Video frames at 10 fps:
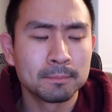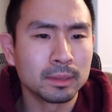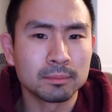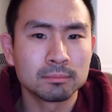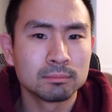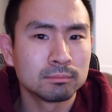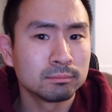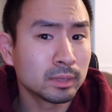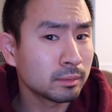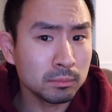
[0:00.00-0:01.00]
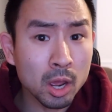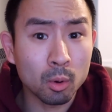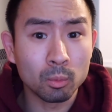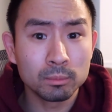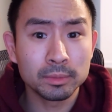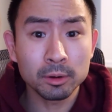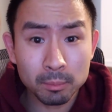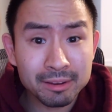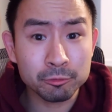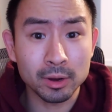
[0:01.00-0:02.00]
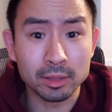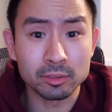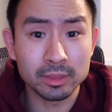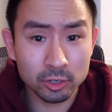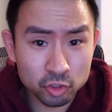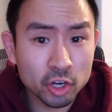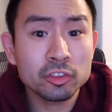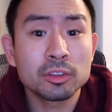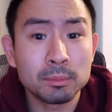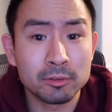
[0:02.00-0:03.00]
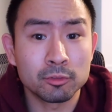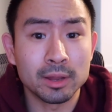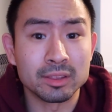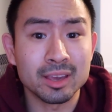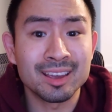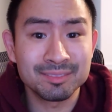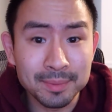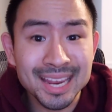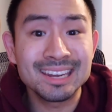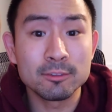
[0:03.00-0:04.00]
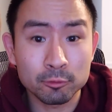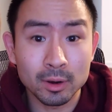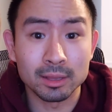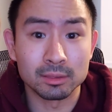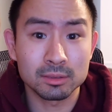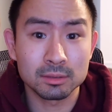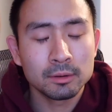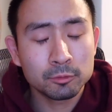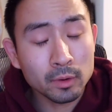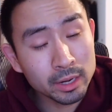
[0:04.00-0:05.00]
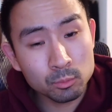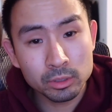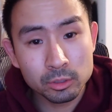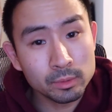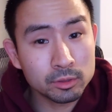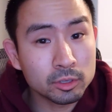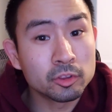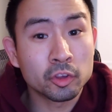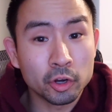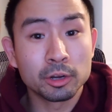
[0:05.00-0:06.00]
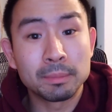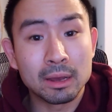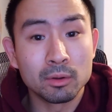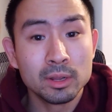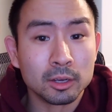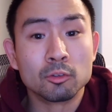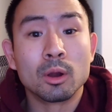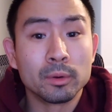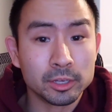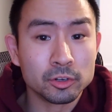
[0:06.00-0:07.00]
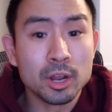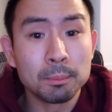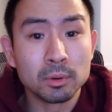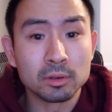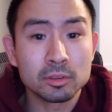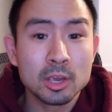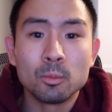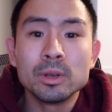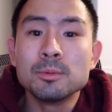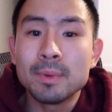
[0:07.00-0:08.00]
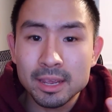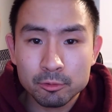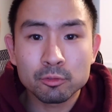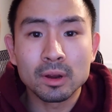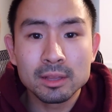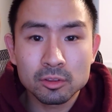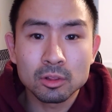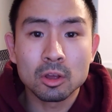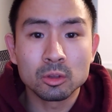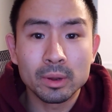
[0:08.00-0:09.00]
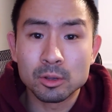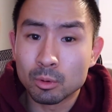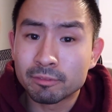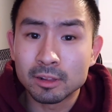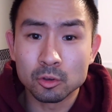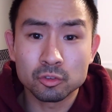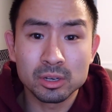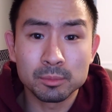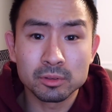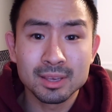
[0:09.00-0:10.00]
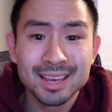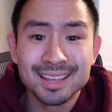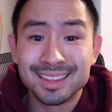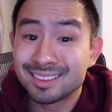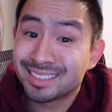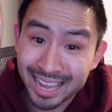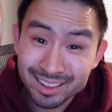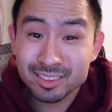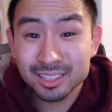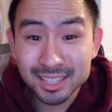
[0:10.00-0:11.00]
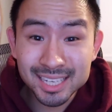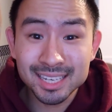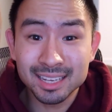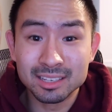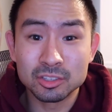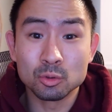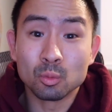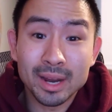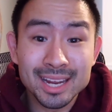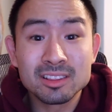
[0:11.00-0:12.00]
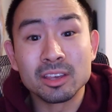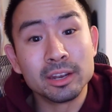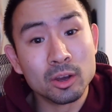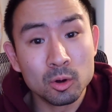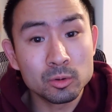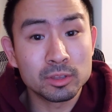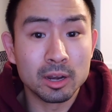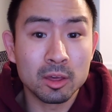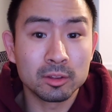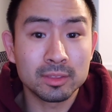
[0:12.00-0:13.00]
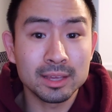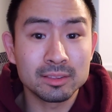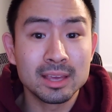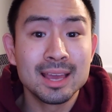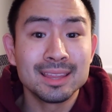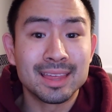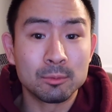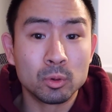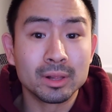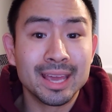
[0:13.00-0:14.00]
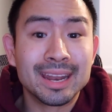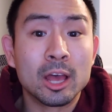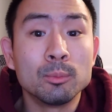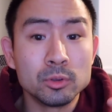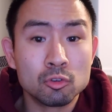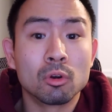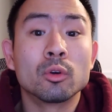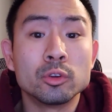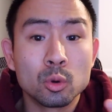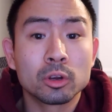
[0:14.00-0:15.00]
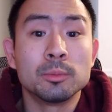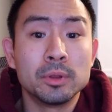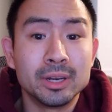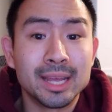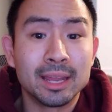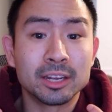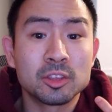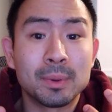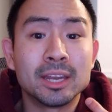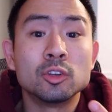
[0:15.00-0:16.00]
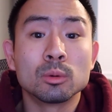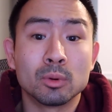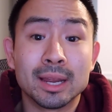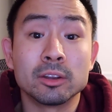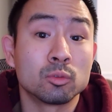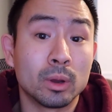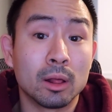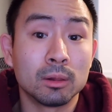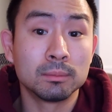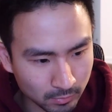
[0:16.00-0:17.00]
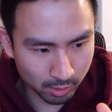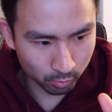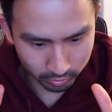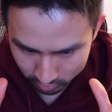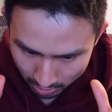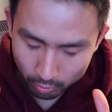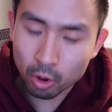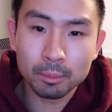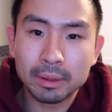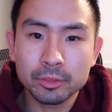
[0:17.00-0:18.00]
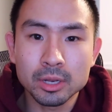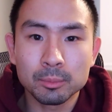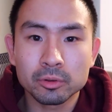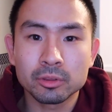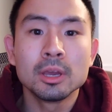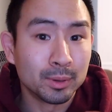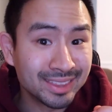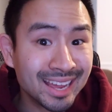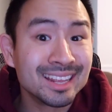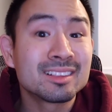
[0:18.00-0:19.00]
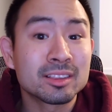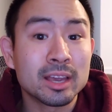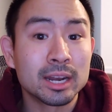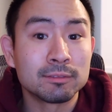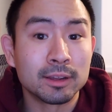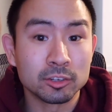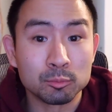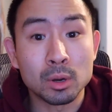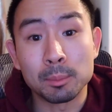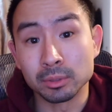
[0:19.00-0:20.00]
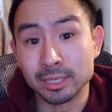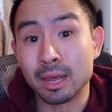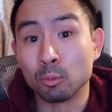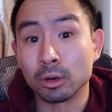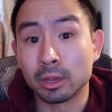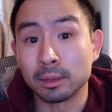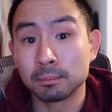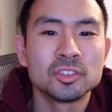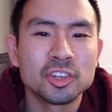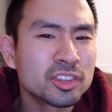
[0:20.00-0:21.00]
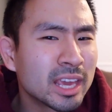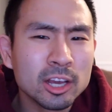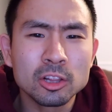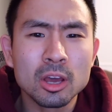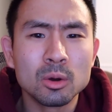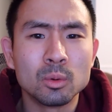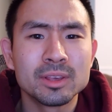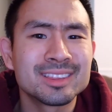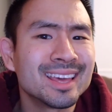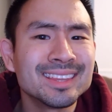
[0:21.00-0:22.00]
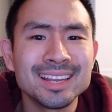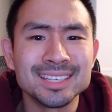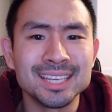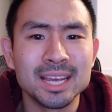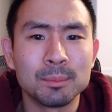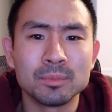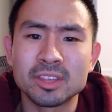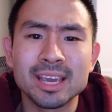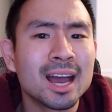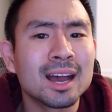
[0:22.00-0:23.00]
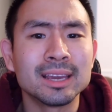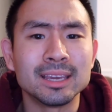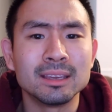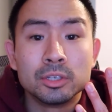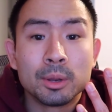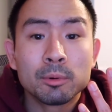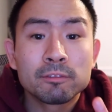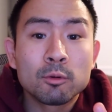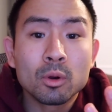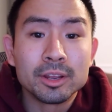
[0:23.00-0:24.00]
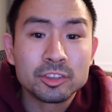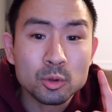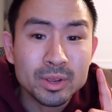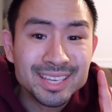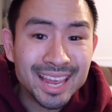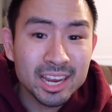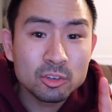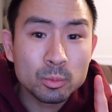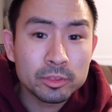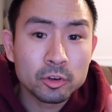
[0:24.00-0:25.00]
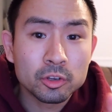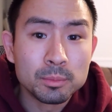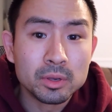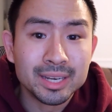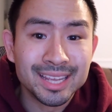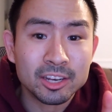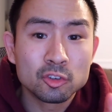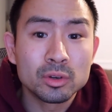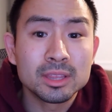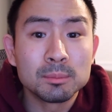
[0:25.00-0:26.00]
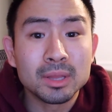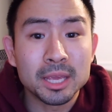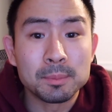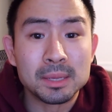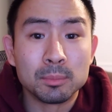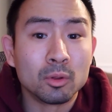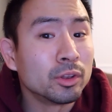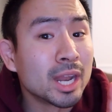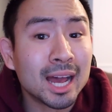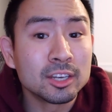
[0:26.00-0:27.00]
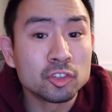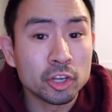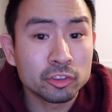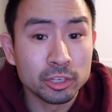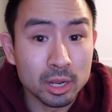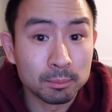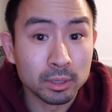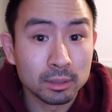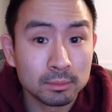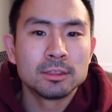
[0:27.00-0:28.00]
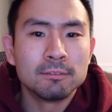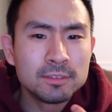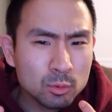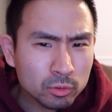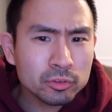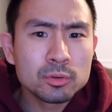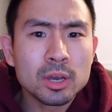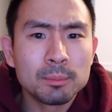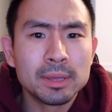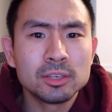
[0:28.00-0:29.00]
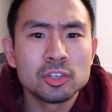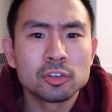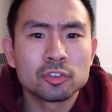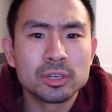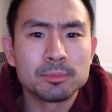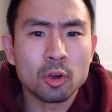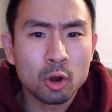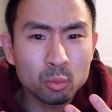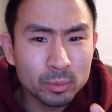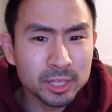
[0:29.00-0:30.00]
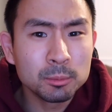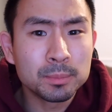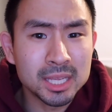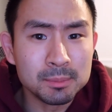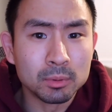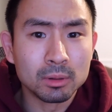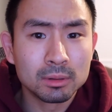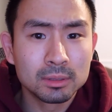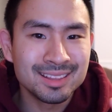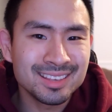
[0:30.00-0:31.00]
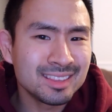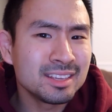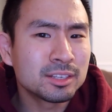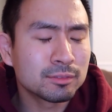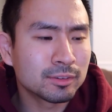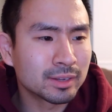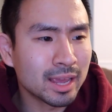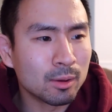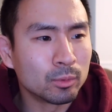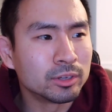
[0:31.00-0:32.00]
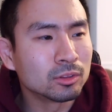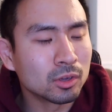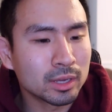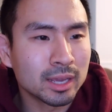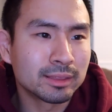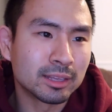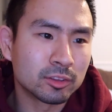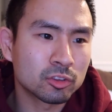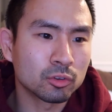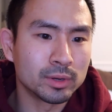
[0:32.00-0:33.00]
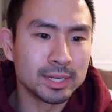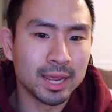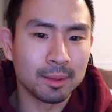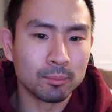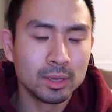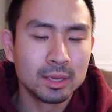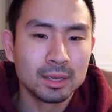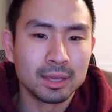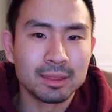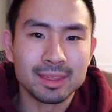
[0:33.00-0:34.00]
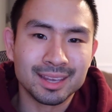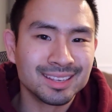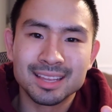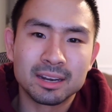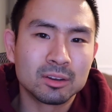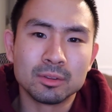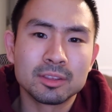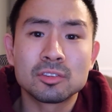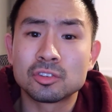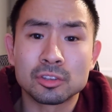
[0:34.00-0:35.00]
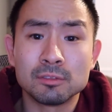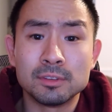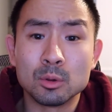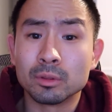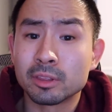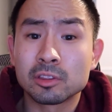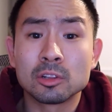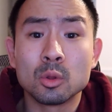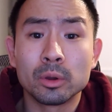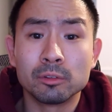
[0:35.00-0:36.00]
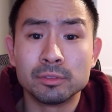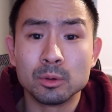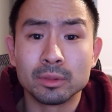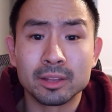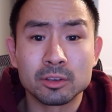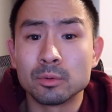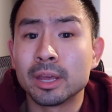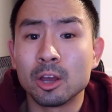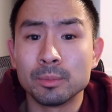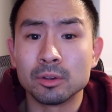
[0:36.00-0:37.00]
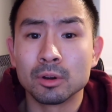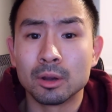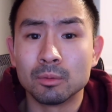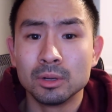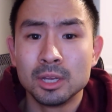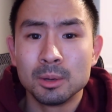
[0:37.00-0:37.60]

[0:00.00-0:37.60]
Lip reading: Like, no, they're my friends. They're just my friends. I've made friends. And for anyone who is concerned about growing your numbers, when you make friends along the way who are fellow streamers, this tends to lead into raids and hosts and other things that will, again, help you grow your community and expand your brand as well. Now, it's not all about the numbers, but that is a side effect of properly networking. Just say hello, send that DM, say hi. Number 4 is to engage with your community and treat them like people, not just a number. The viewers who come into your streams are real people. It's easy to forget when you're looking at that screen name and thinking that, oh, this is just a viewer, this is a loyal viewer that's going to help me grow.